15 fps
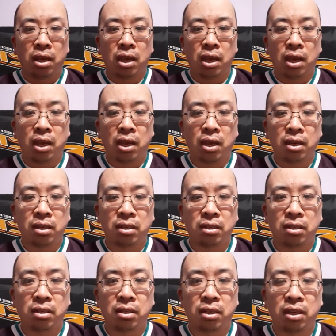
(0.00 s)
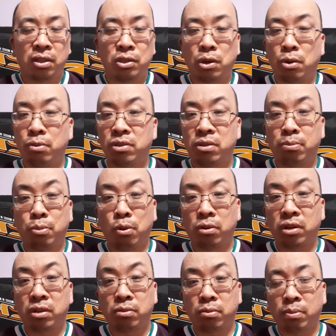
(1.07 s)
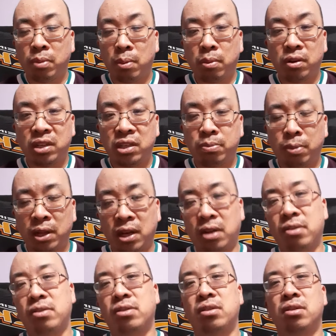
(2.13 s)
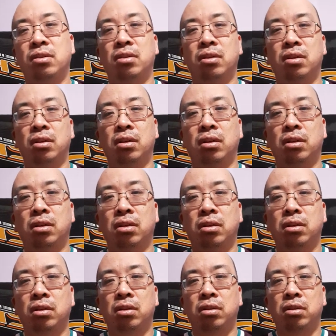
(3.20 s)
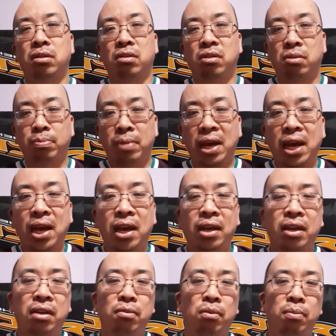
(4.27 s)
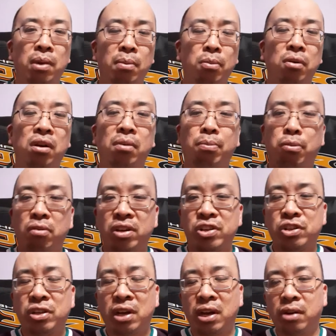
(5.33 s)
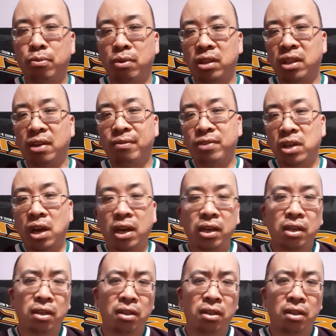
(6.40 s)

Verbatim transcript: guide. And it's always important to remember these players, to look back and remember and appreciate what they have done.